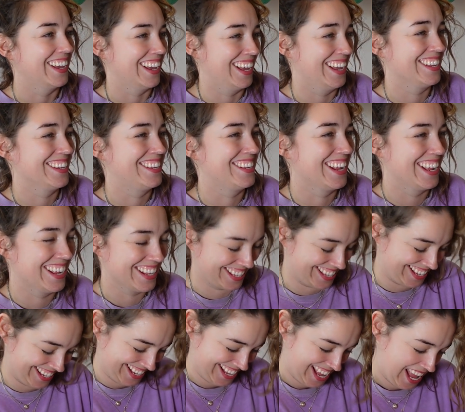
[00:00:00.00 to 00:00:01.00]
Yeah, you
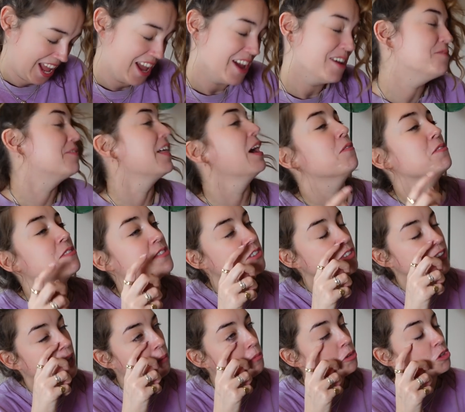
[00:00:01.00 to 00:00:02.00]
did. That was
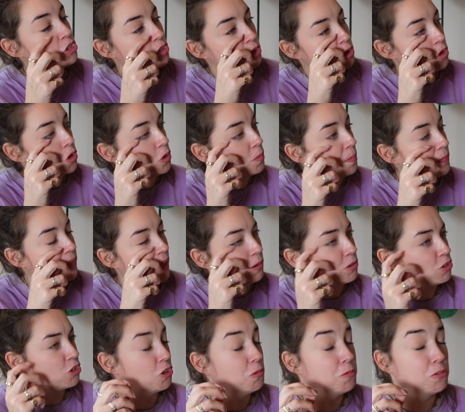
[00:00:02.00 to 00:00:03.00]

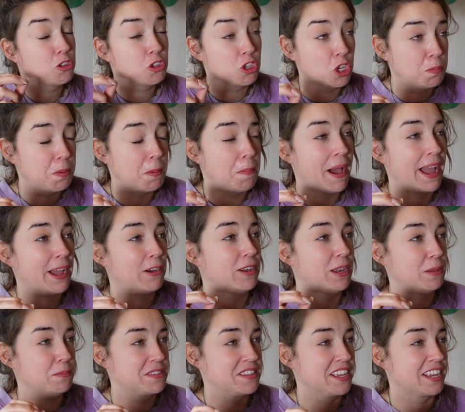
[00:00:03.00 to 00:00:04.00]
your super pale
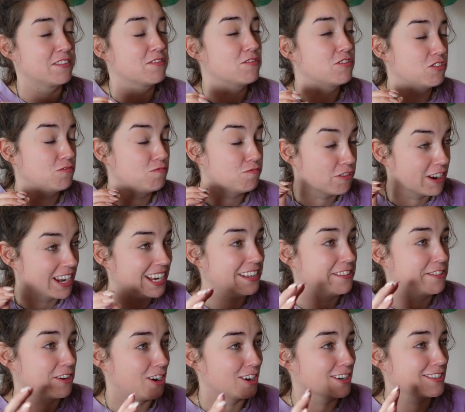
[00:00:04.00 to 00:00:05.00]
lipstick, really
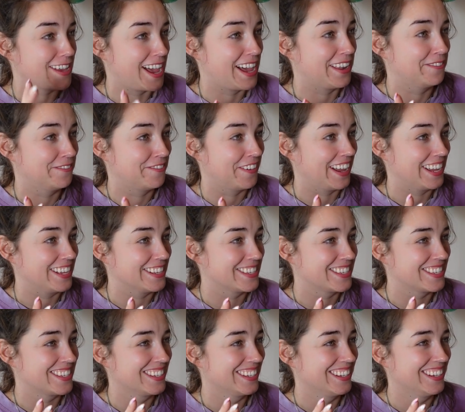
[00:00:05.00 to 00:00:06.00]
dark tan
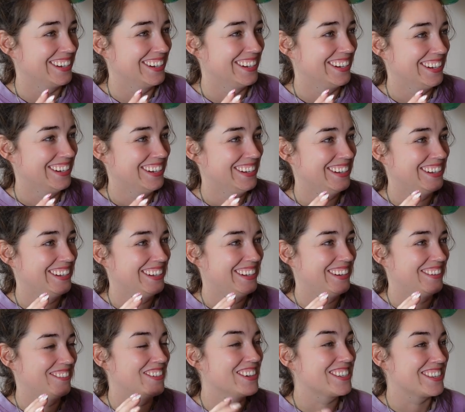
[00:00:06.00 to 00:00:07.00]
face.
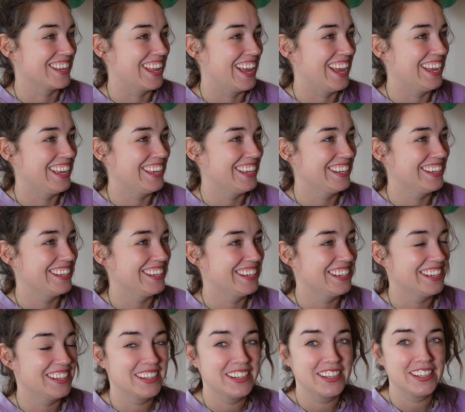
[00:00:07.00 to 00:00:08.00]
Wasn't it?
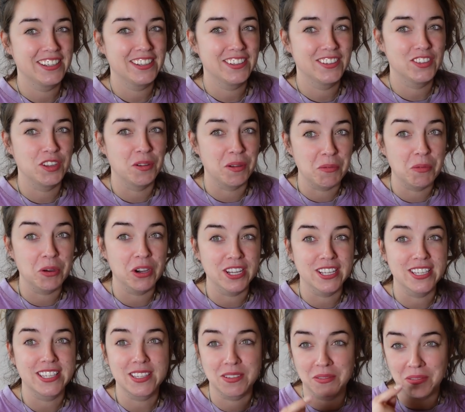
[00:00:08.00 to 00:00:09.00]
No, it
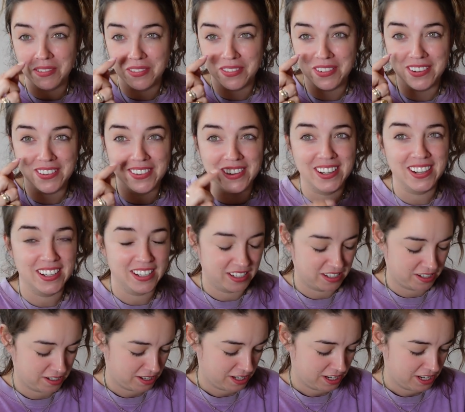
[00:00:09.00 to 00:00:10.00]
was. No, I
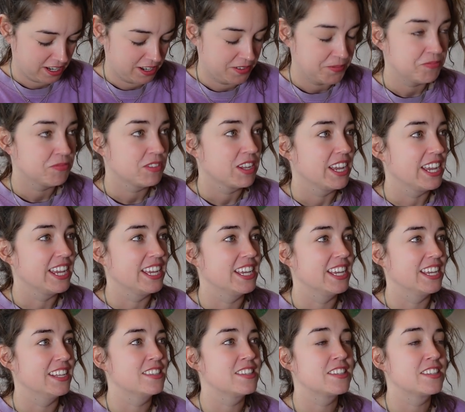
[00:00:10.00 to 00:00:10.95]
didn't have pale lips.